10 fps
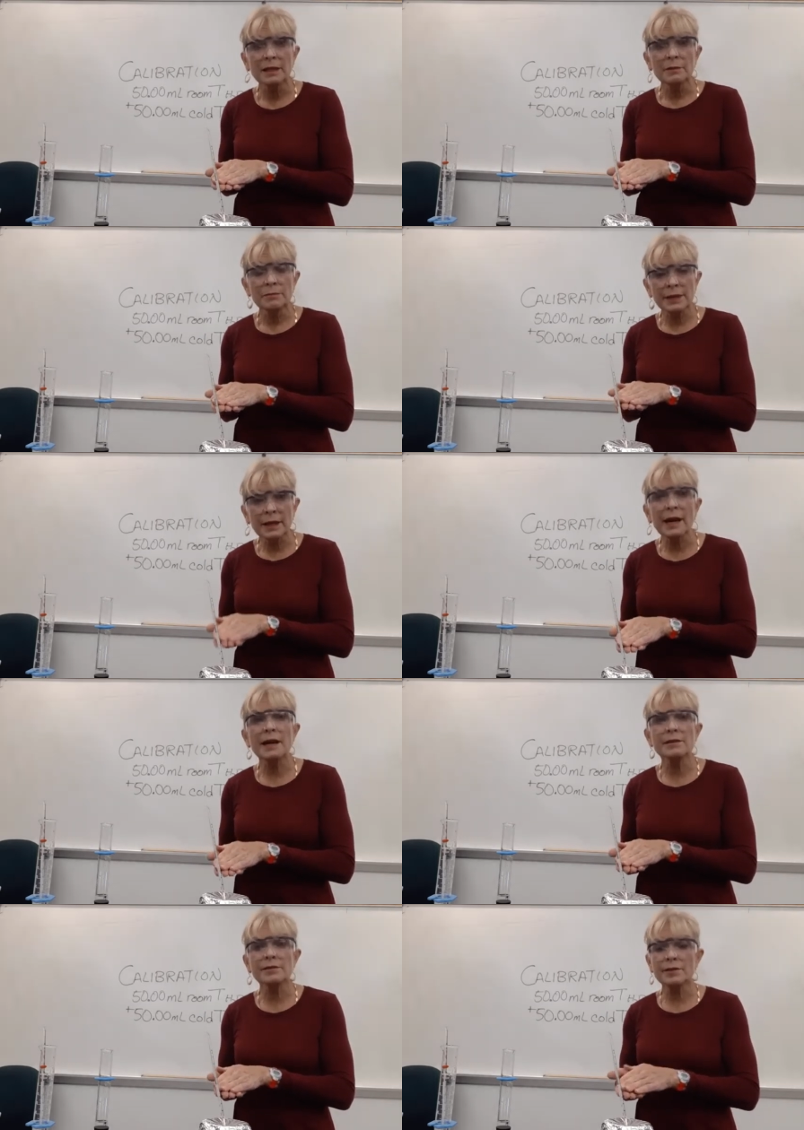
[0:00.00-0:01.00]

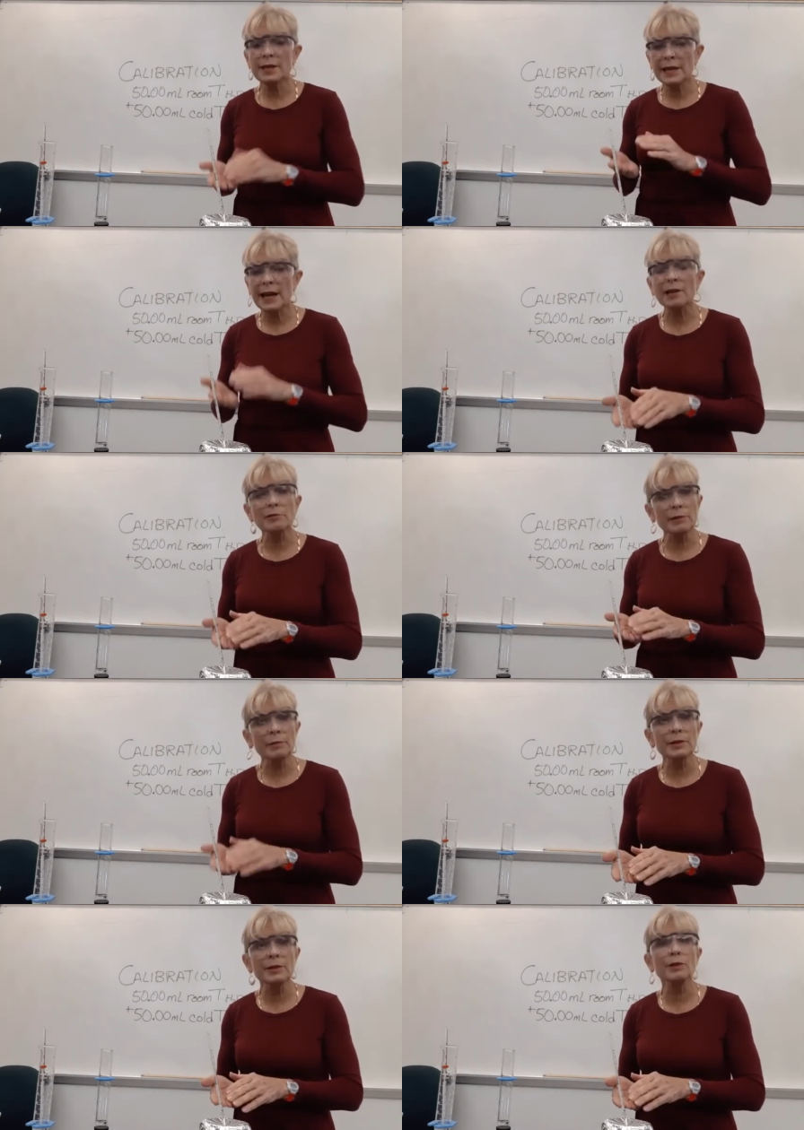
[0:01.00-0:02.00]
because the
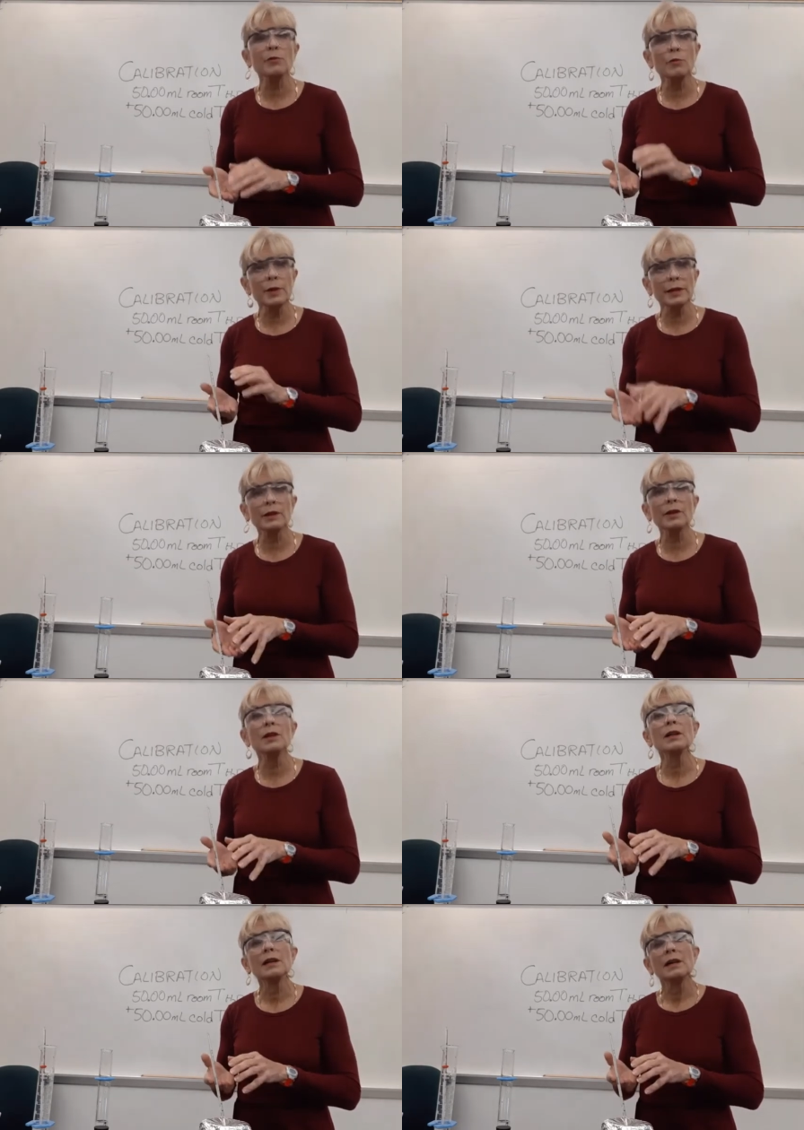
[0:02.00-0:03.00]
calorimeter will
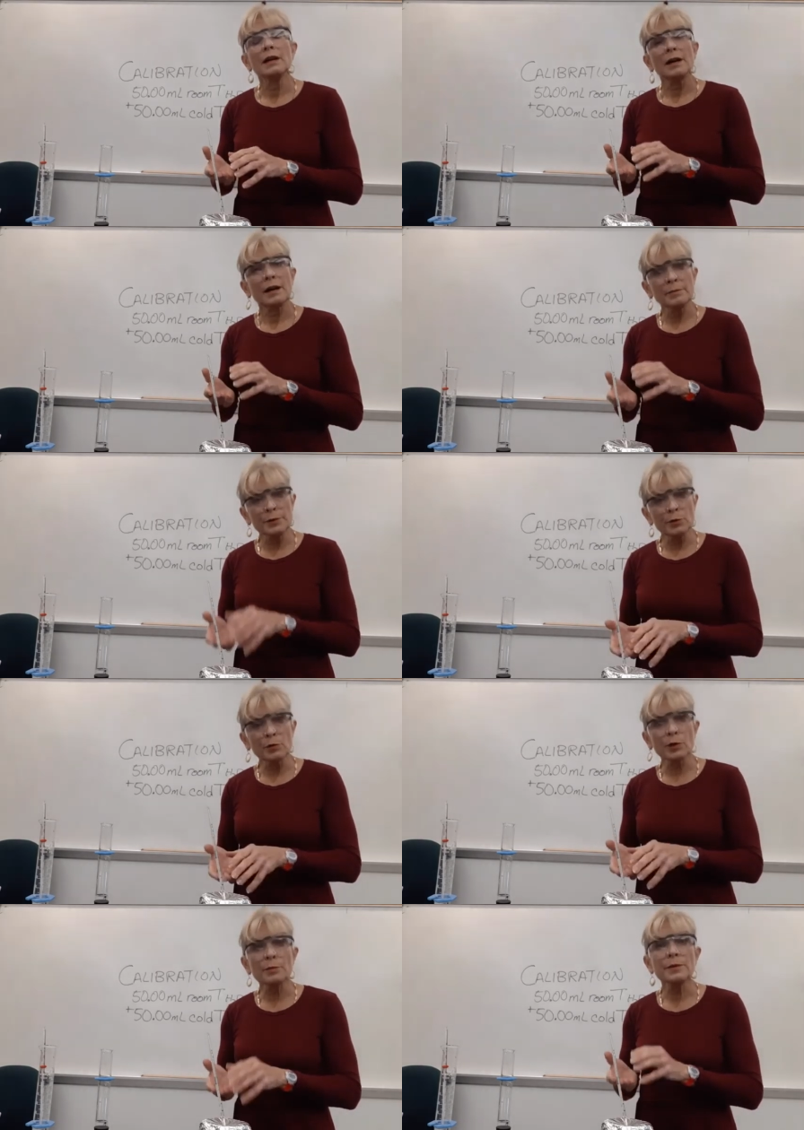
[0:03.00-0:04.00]

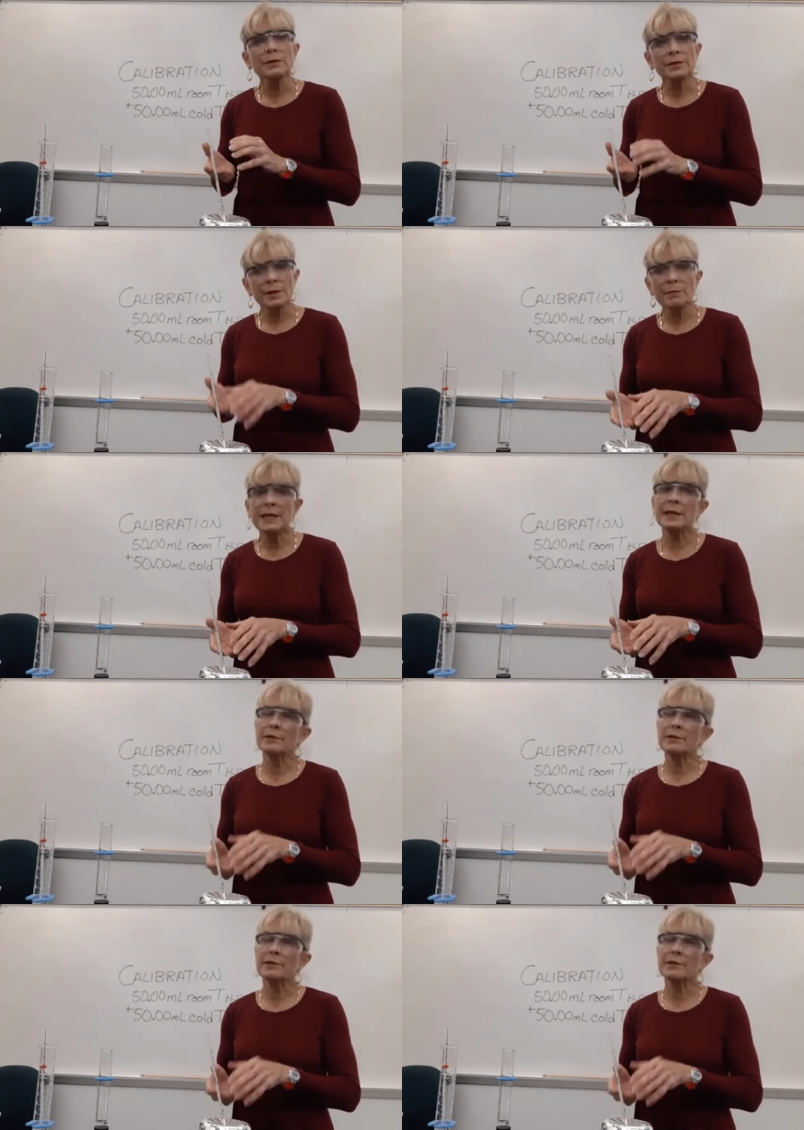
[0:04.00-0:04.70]
absorb some heat.